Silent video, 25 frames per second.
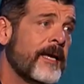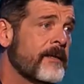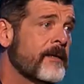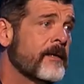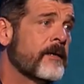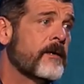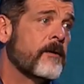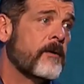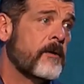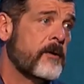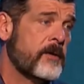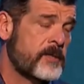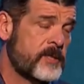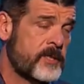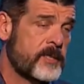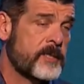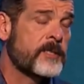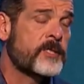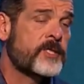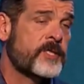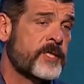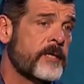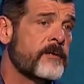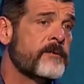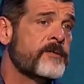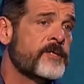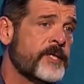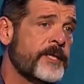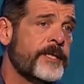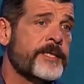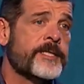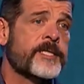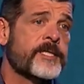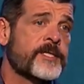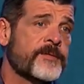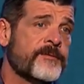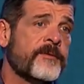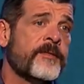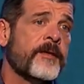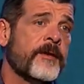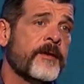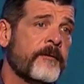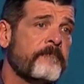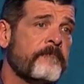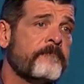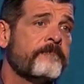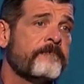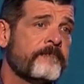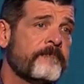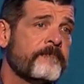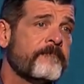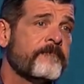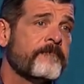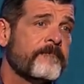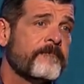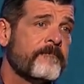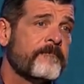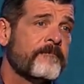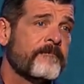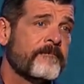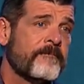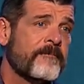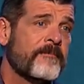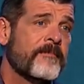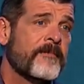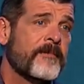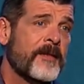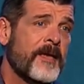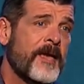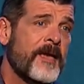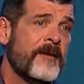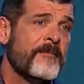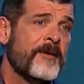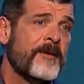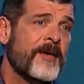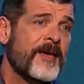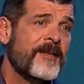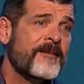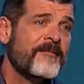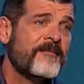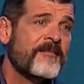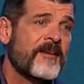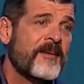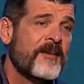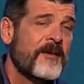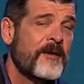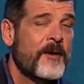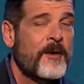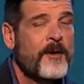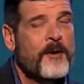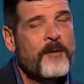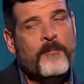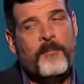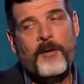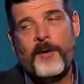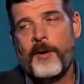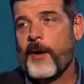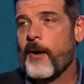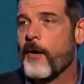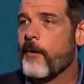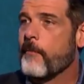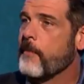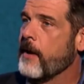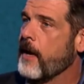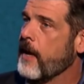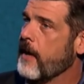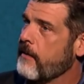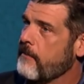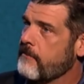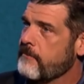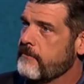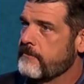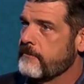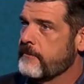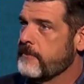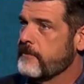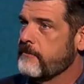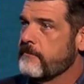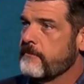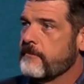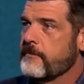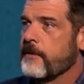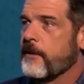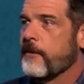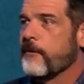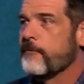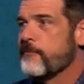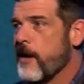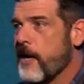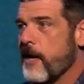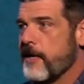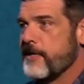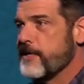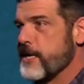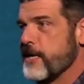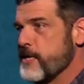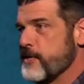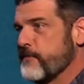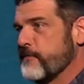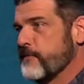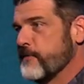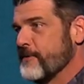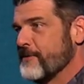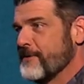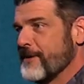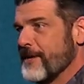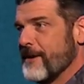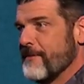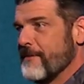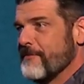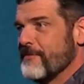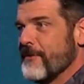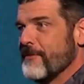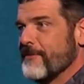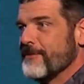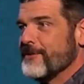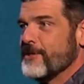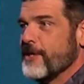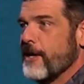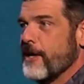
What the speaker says: had the courage to share Jesus with him. Amen. But, oh, man, when old Rodney Dangerfield get up there with